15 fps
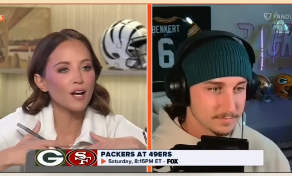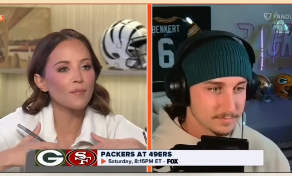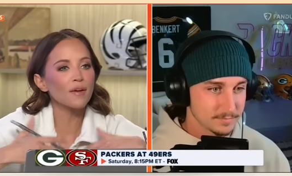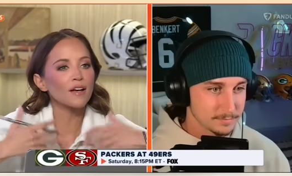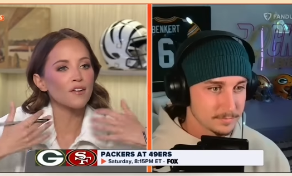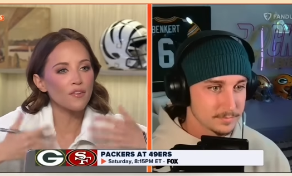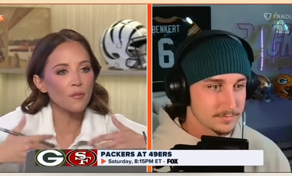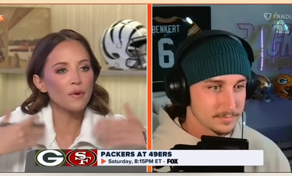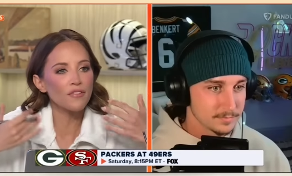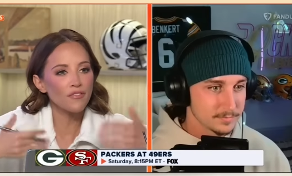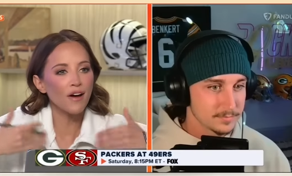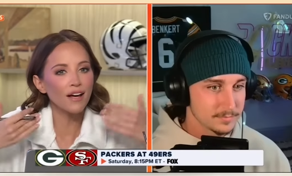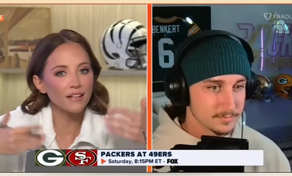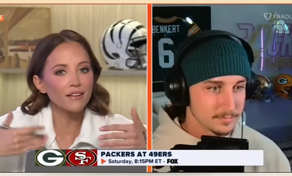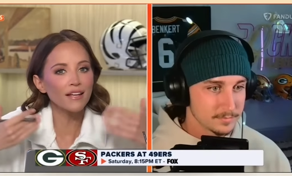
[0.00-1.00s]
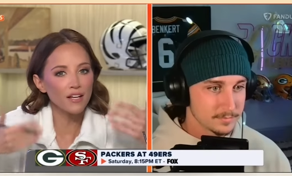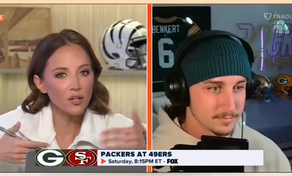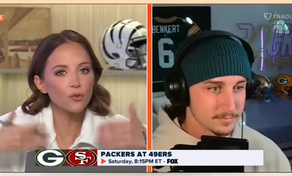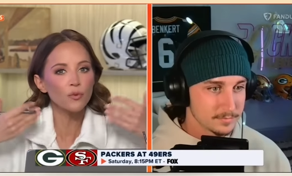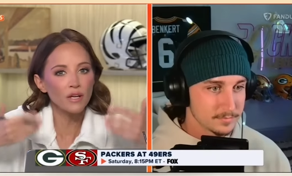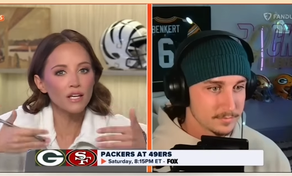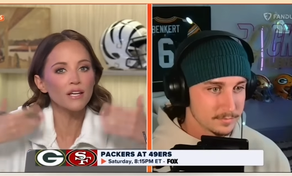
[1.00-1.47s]
Speaker 1: Like, I'm like, can we find, like,
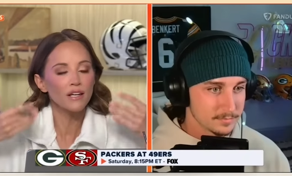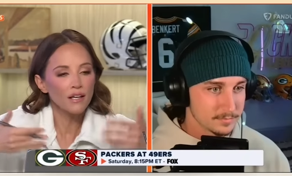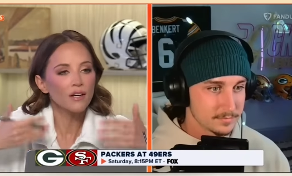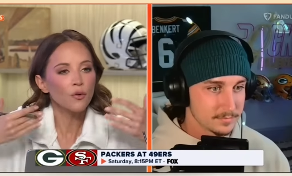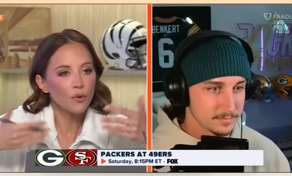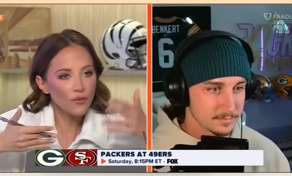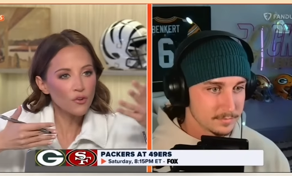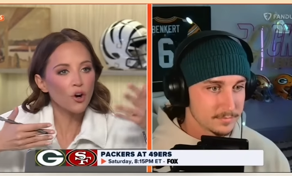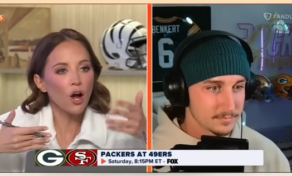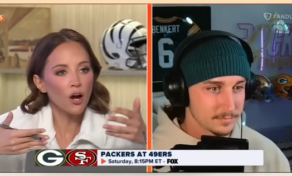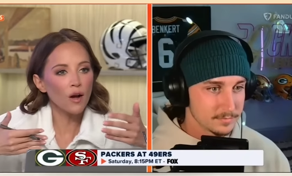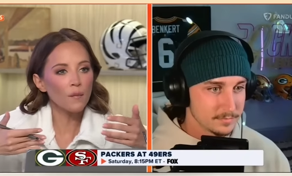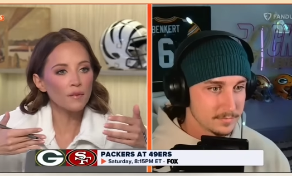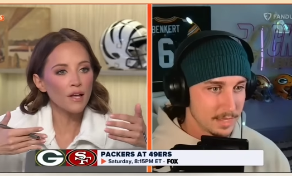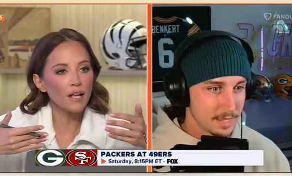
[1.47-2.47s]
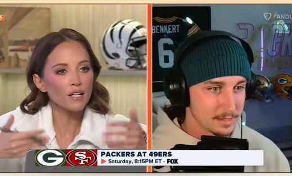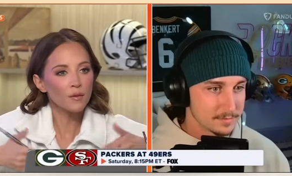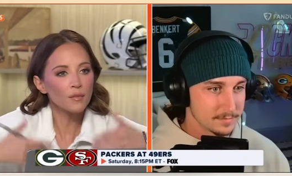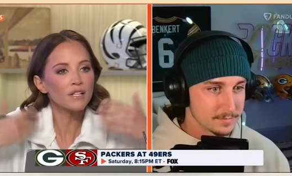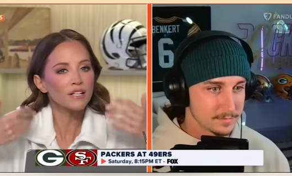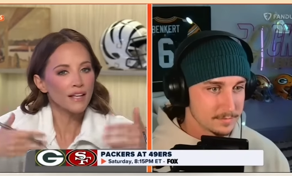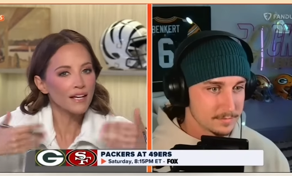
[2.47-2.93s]
could we, have Gronk coming on
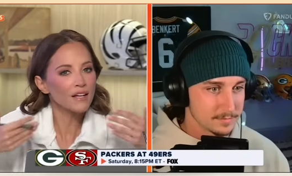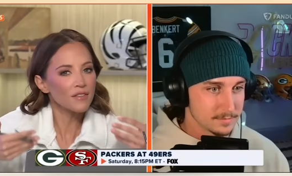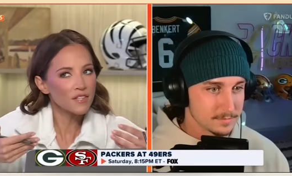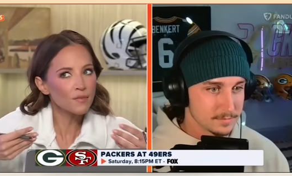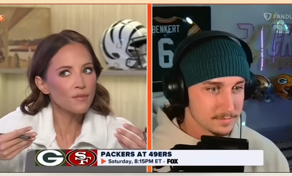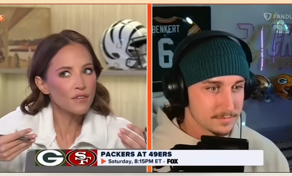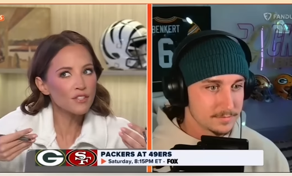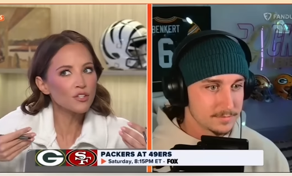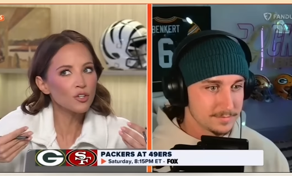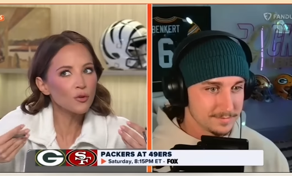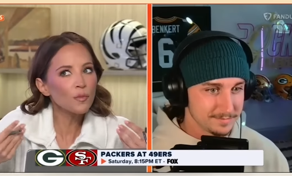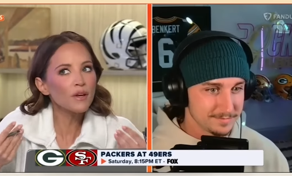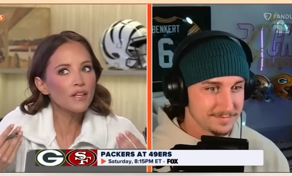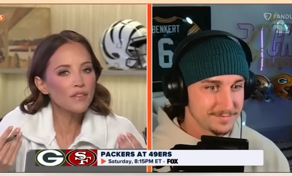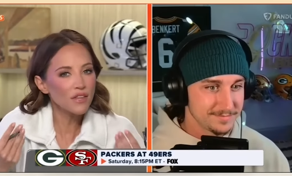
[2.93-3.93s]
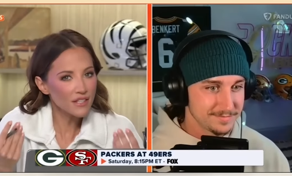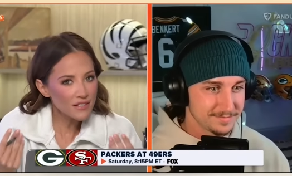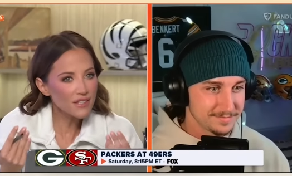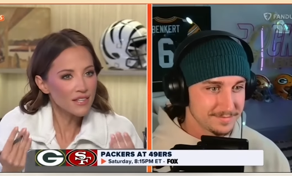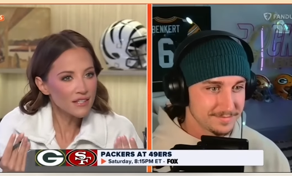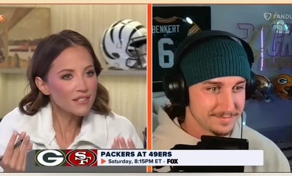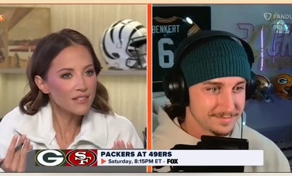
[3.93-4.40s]
in a minute. Like, this could be,
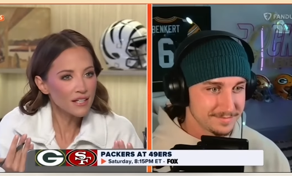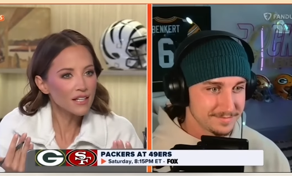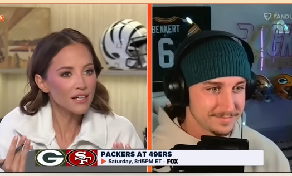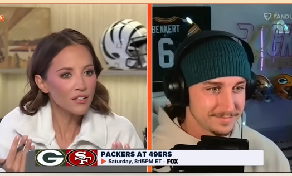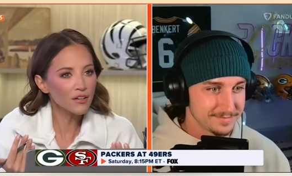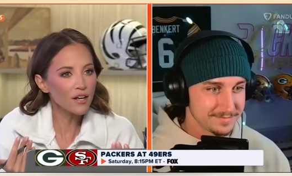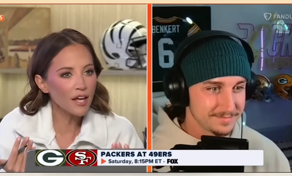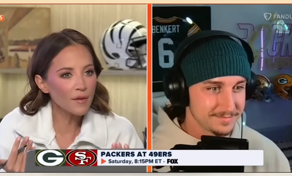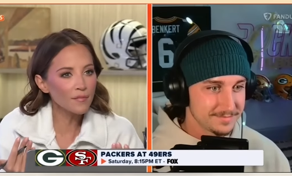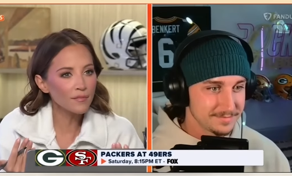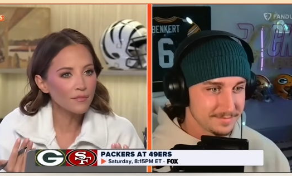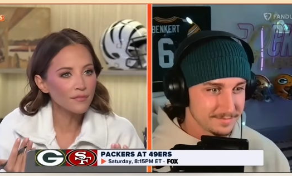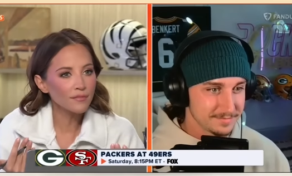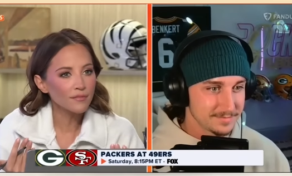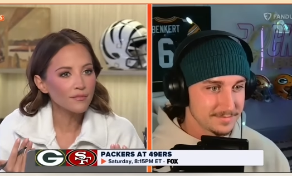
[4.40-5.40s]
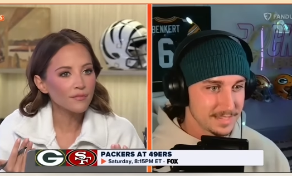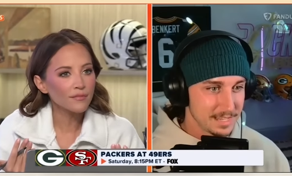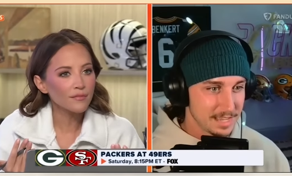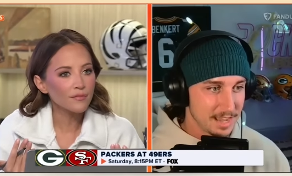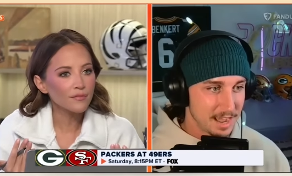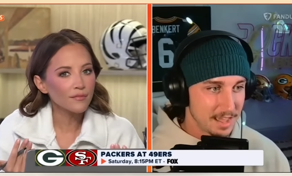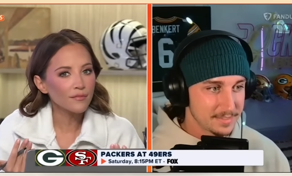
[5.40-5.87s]
is this the Kittle game?
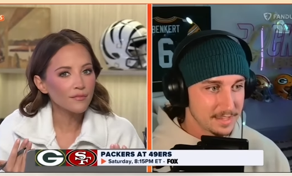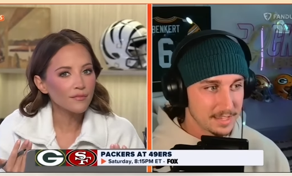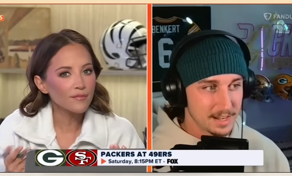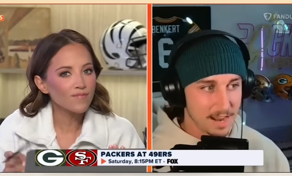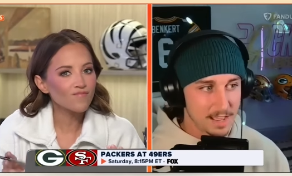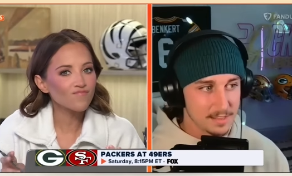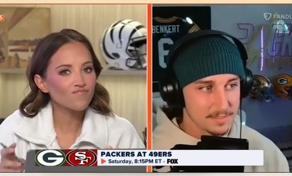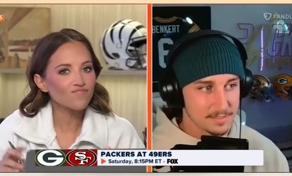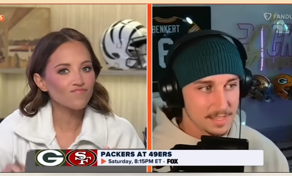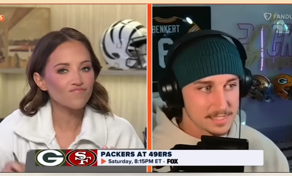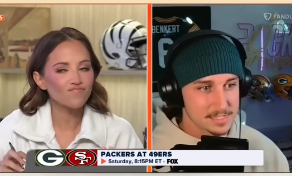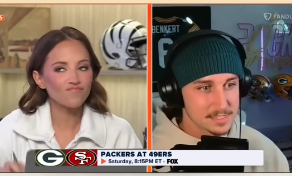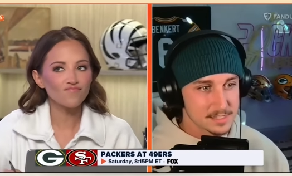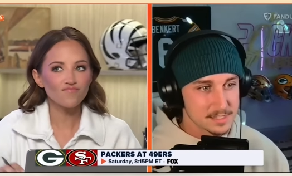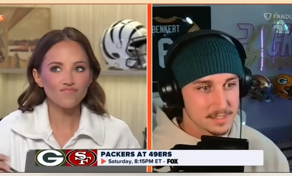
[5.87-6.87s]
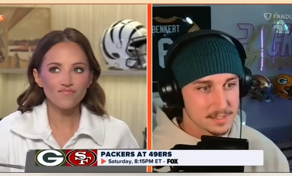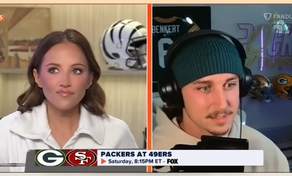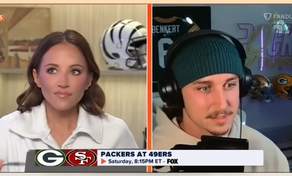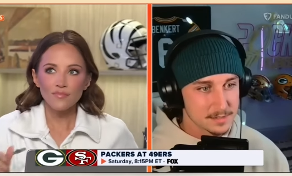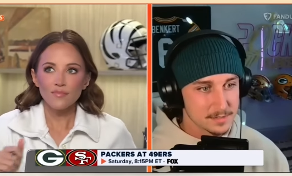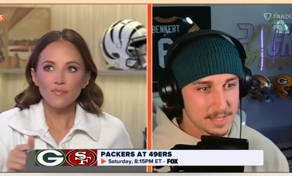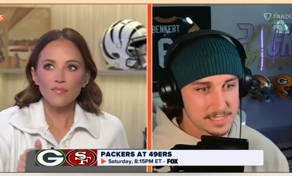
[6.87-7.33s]
Speaker 2: I think that's
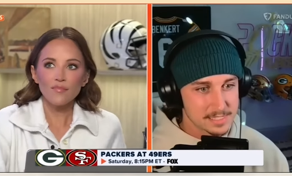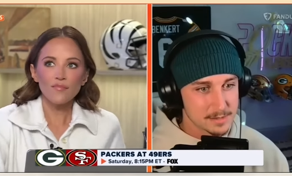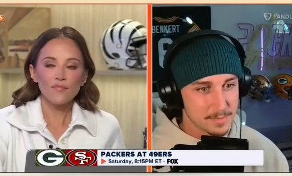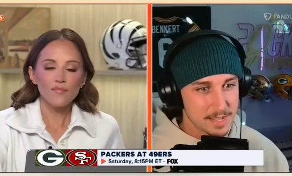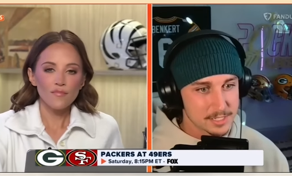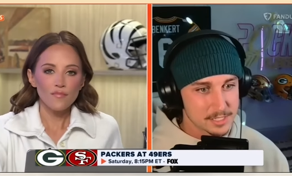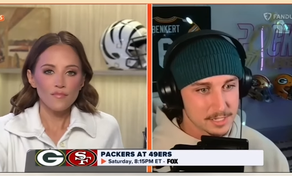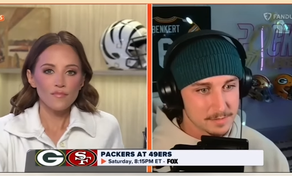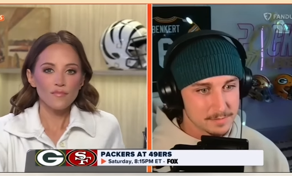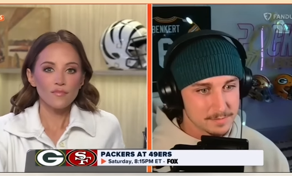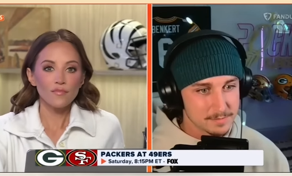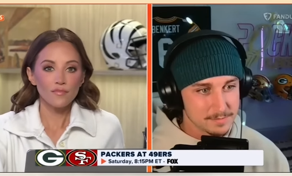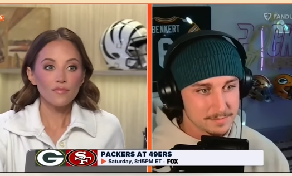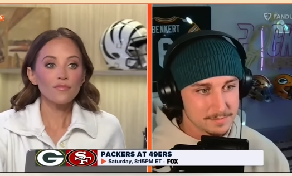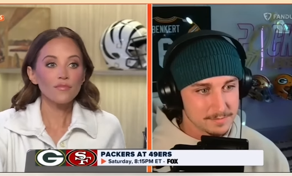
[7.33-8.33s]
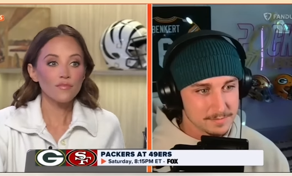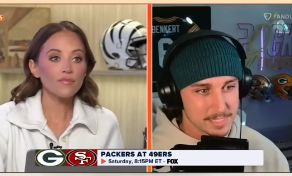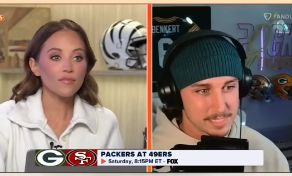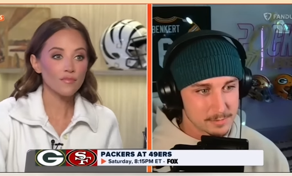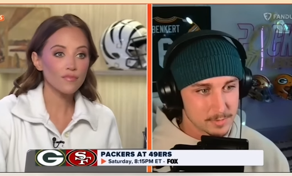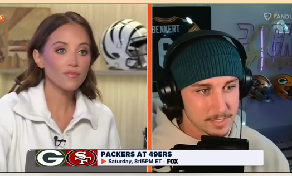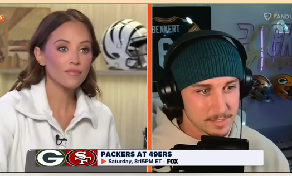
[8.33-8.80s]
the matchup
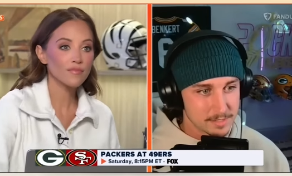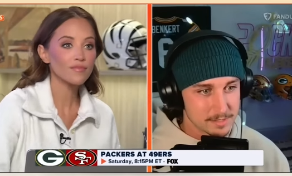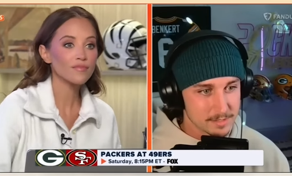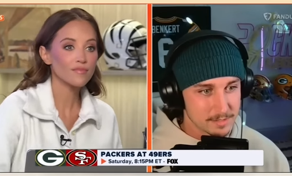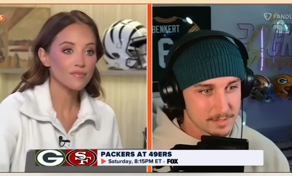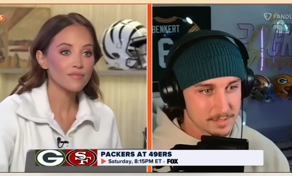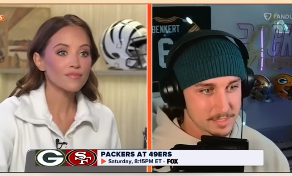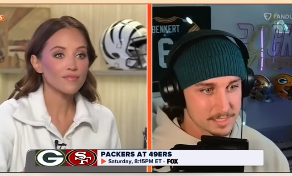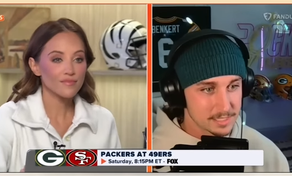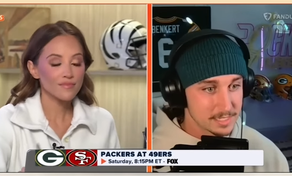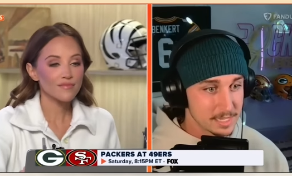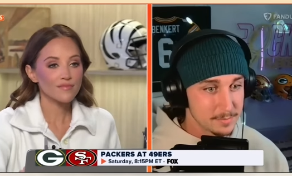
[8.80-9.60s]
this week. Because the